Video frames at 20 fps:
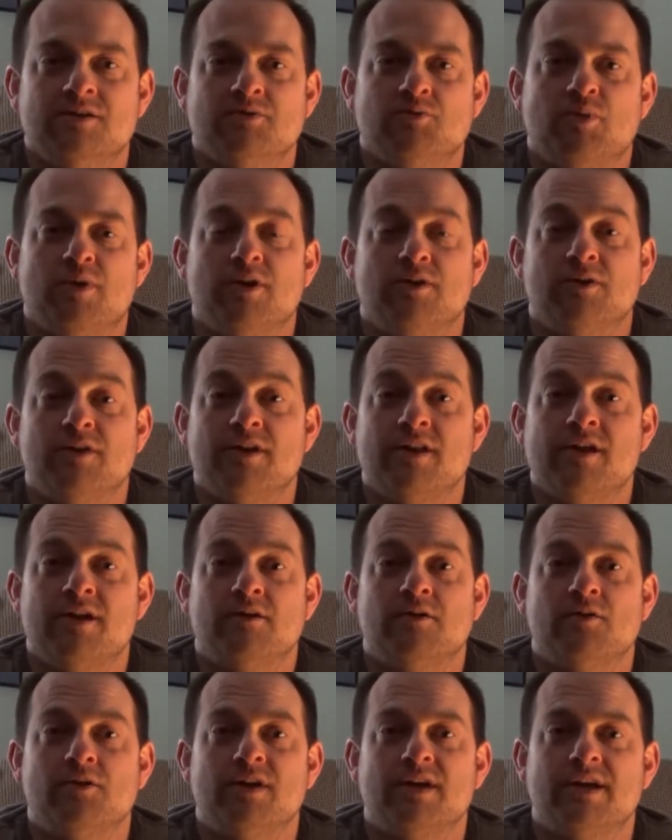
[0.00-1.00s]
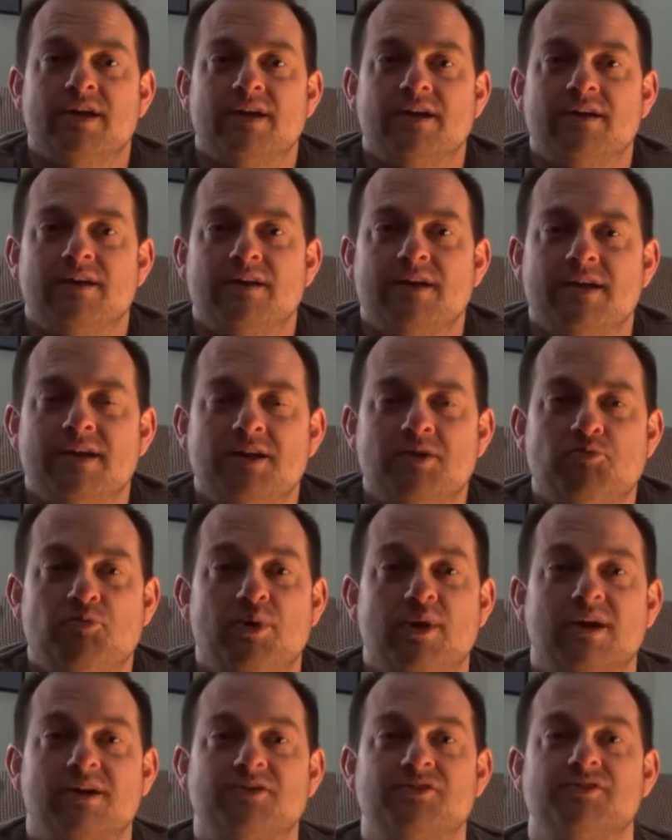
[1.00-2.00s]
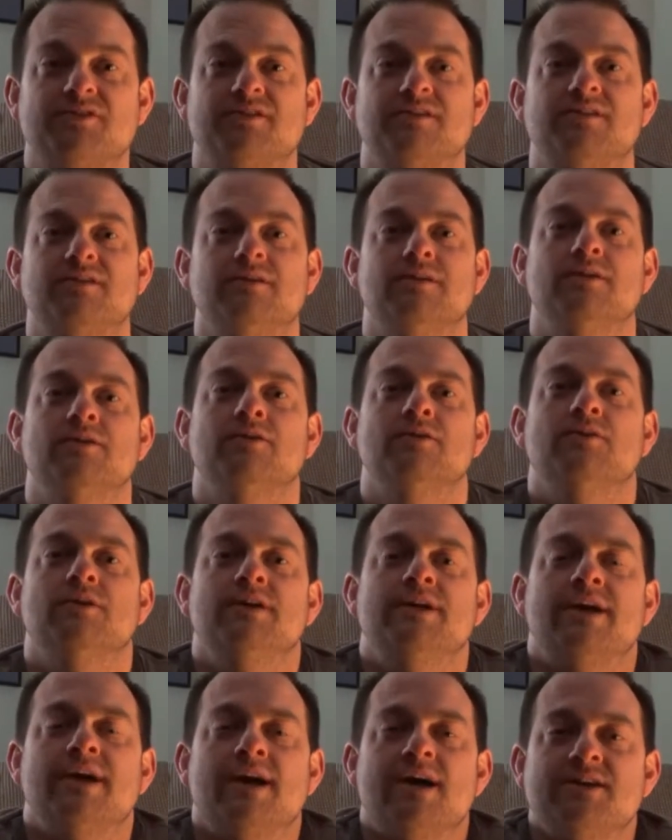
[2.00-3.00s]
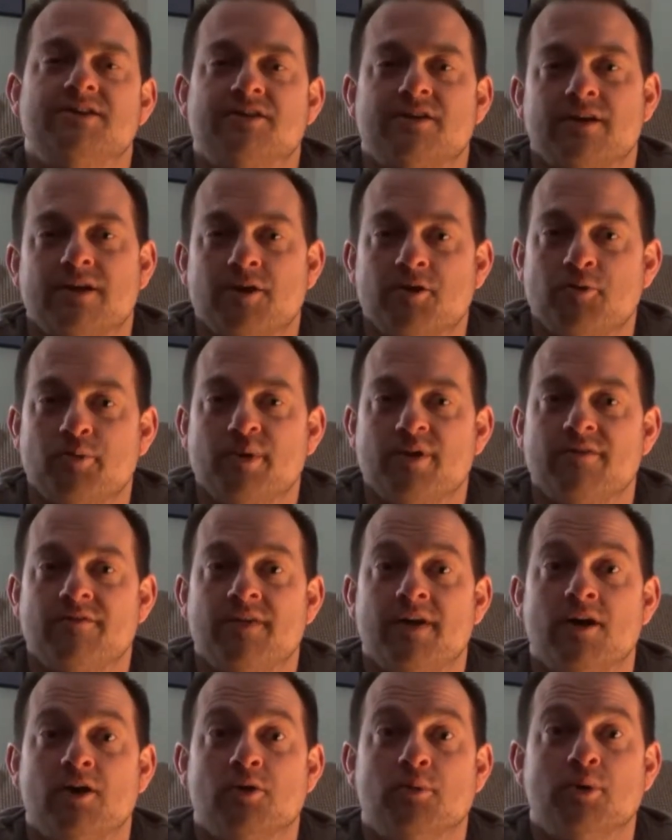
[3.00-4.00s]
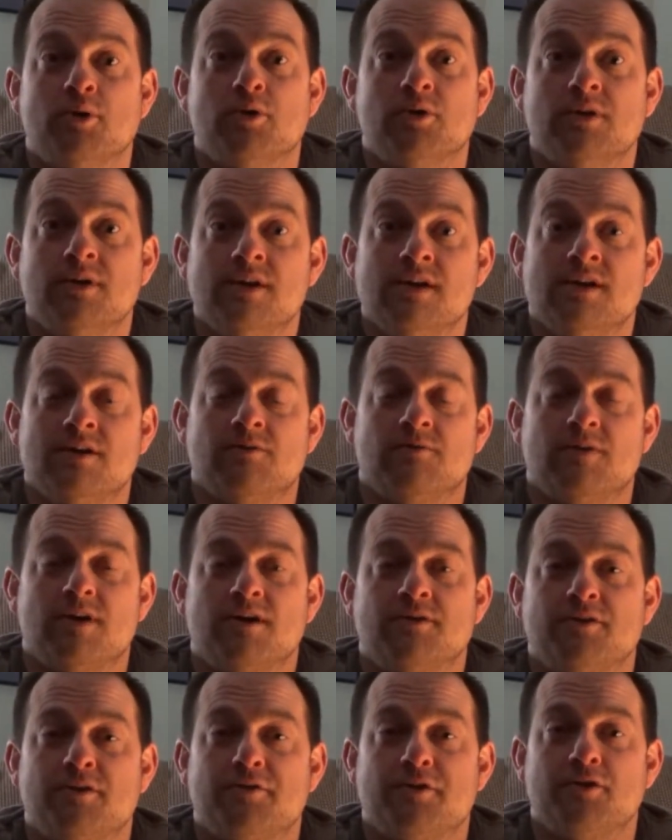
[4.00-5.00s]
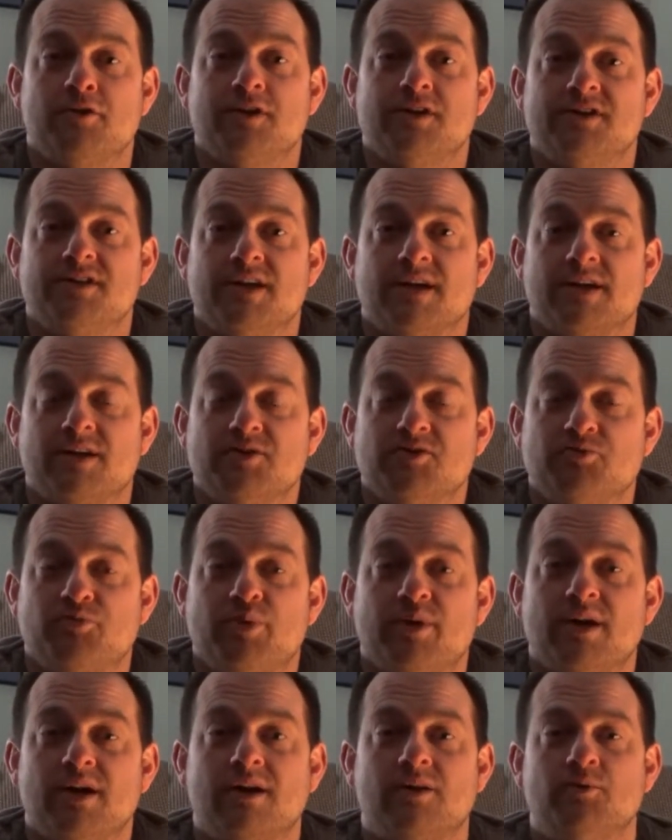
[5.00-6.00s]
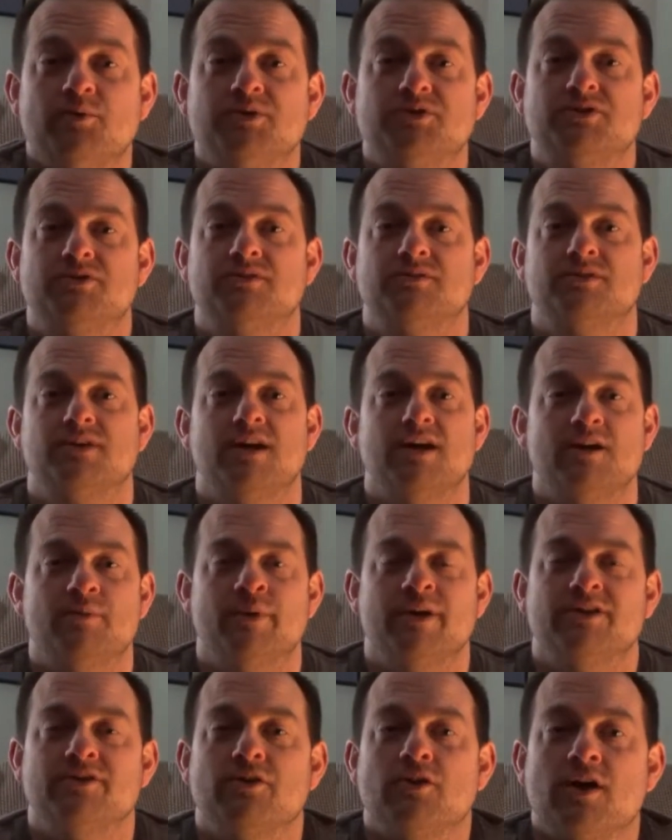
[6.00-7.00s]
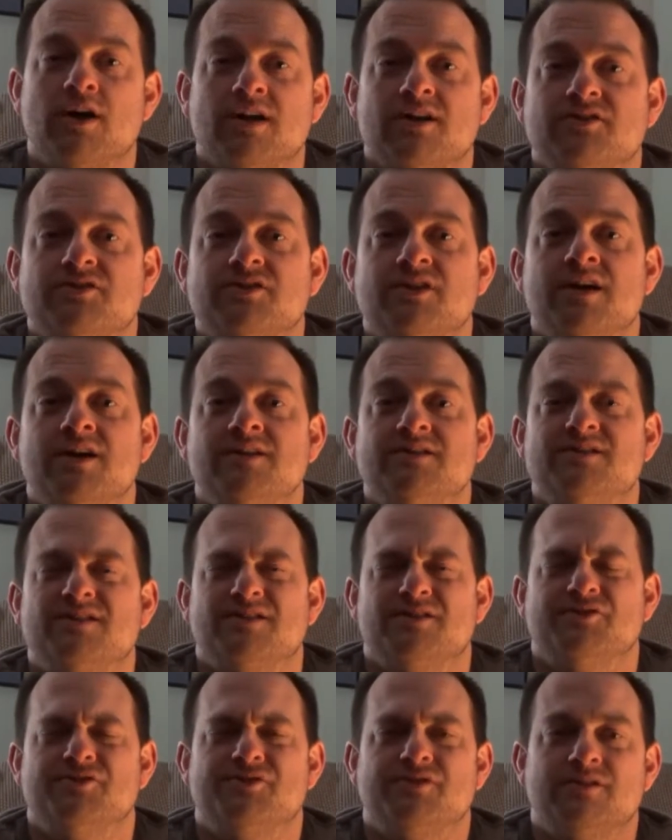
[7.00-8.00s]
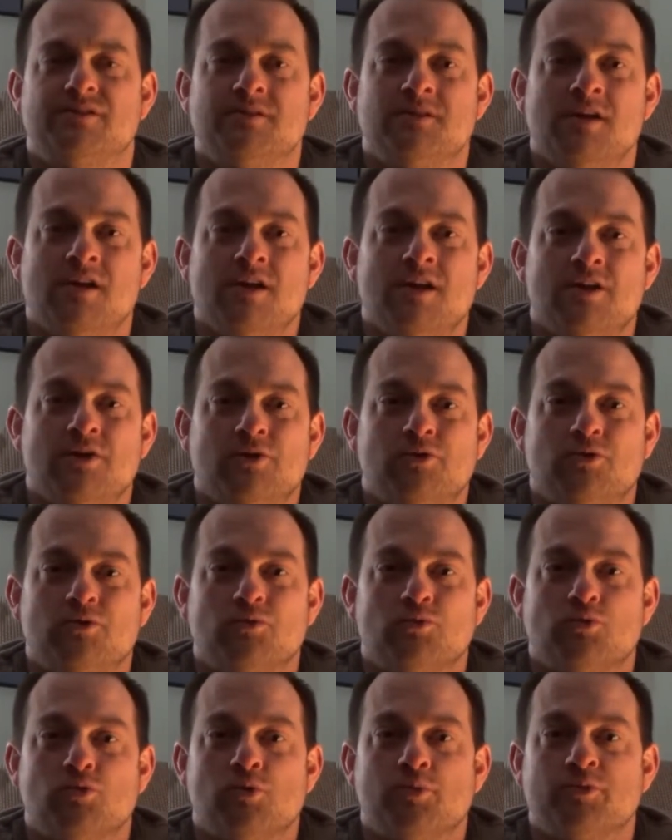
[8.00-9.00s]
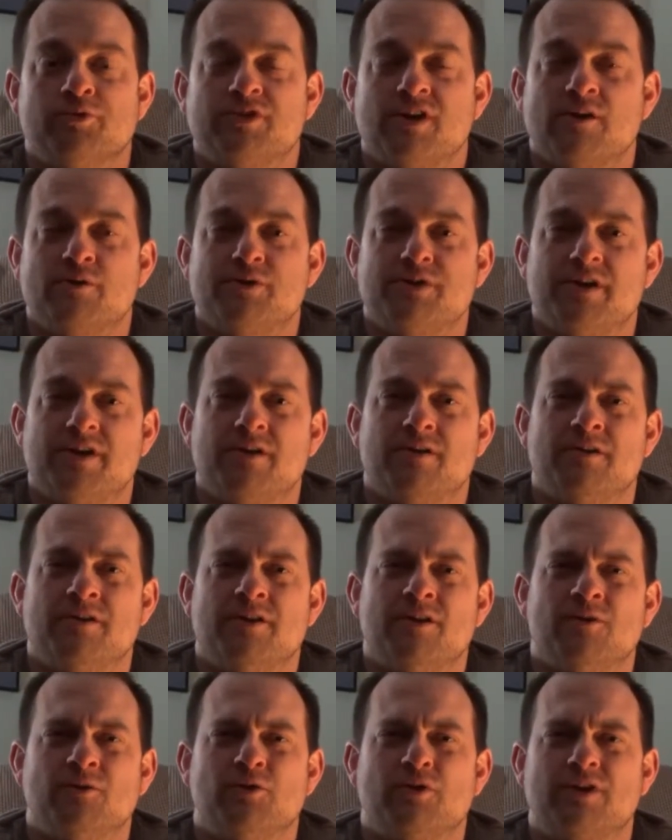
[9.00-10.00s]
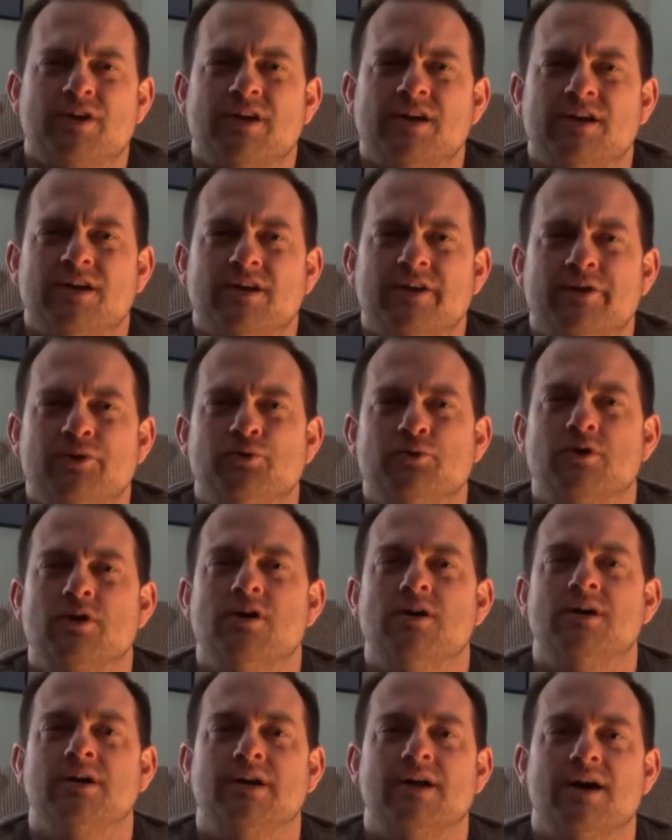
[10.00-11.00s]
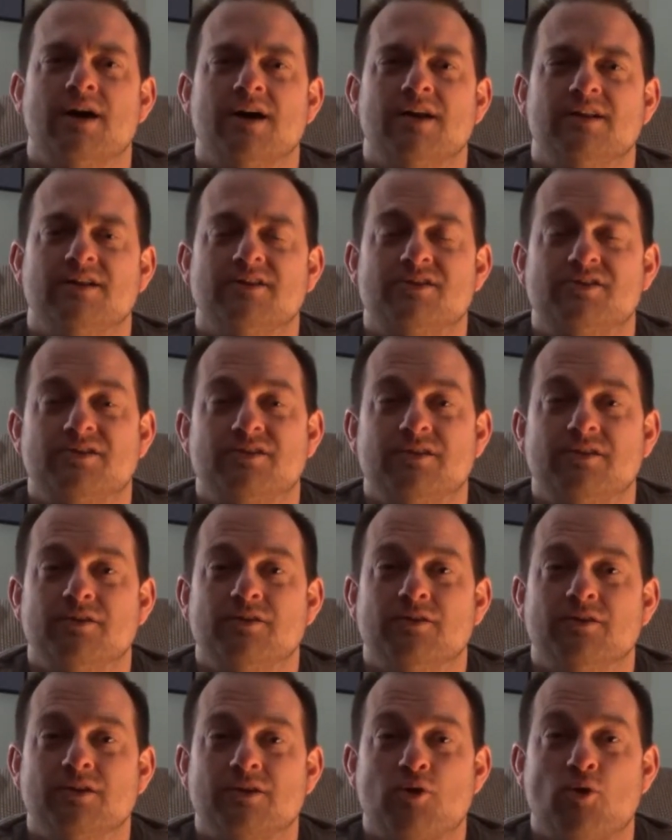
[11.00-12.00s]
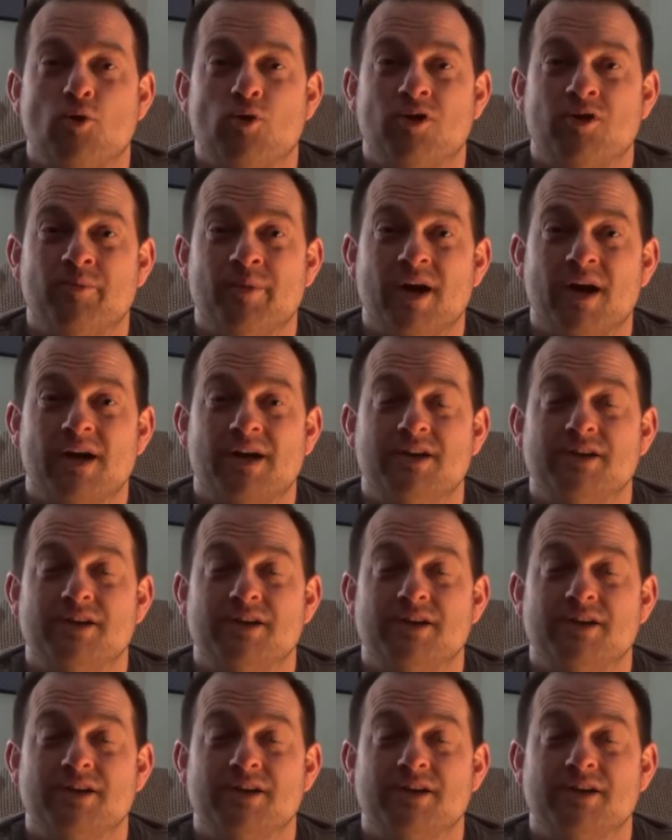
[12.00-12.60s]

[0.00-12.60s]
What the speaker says: Apparently, they don't like any picks, you know, any guys that are going to be available around the 32nd pick, which kind of makes a lot of sense because rumors are hearing they're looking at a UConn guy that's, you know, a cornerback.